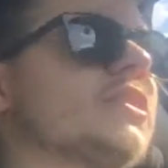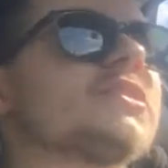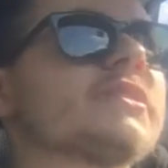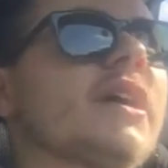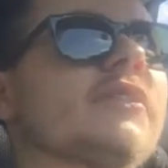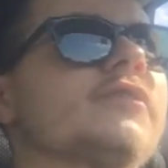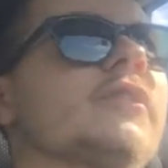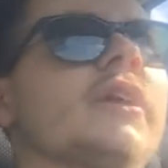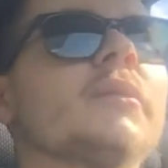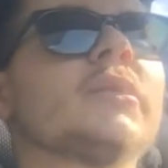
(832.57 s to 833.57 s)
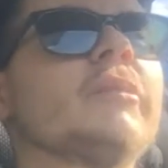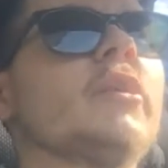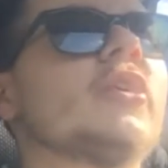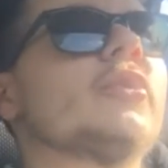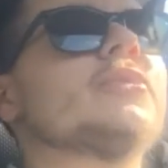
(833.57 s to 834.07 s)
this stuff,
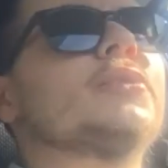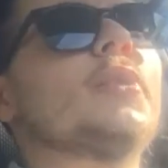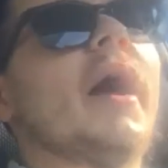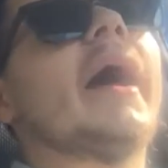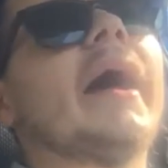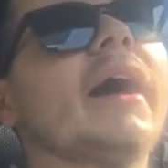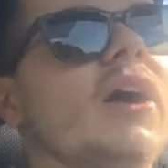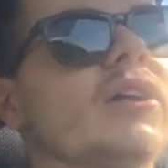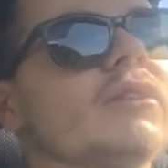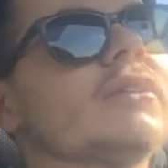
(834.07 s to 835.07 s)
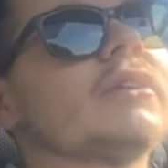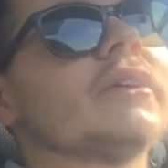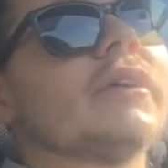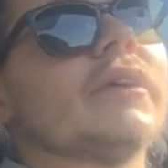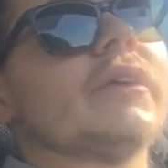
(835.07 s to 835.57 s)
people go through hell,
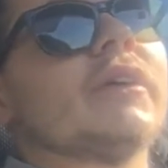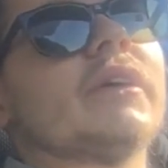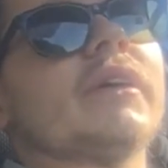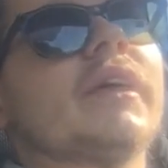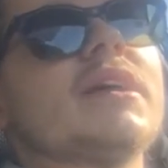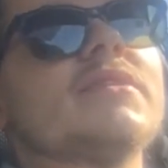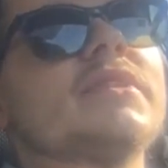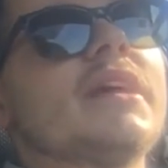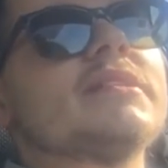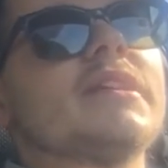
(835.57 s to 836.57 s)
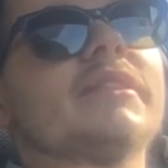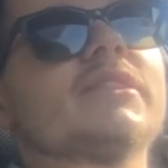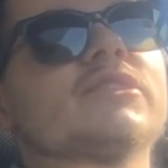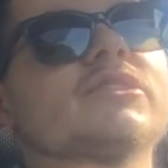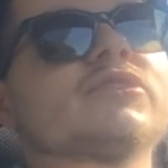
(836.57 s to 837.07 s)
and that yet
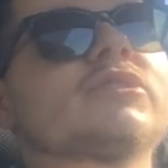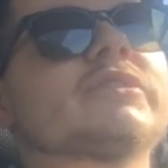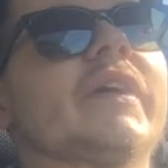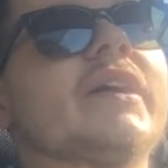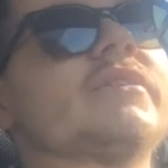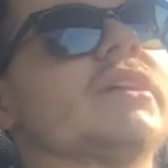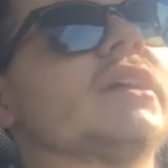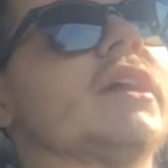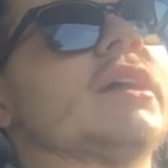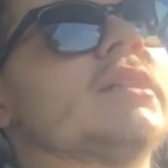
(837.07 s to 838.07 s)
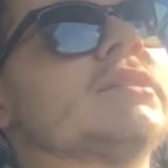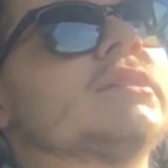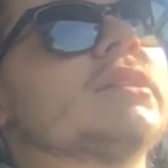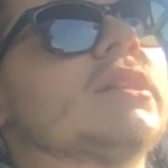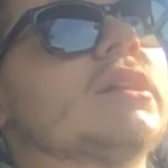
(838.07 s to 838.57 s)
they're still surviving.
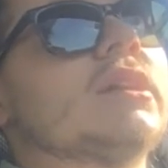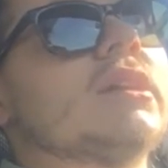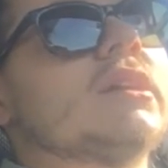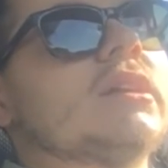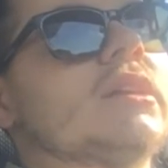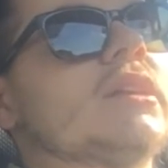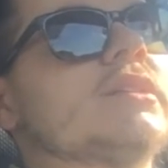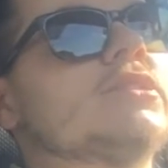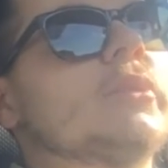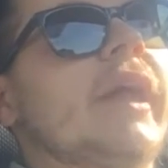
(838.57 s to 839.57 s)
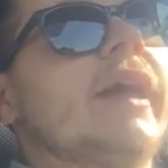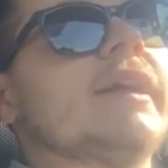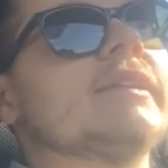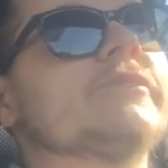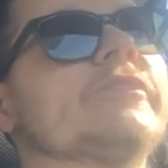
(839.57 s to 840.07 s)
And it's
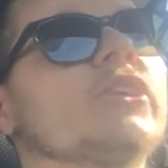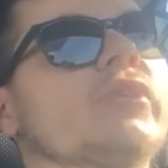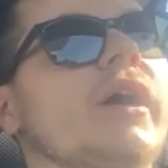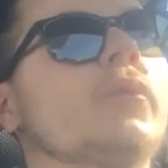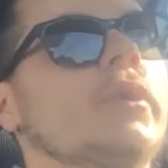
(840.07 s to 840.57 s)
okay to feel that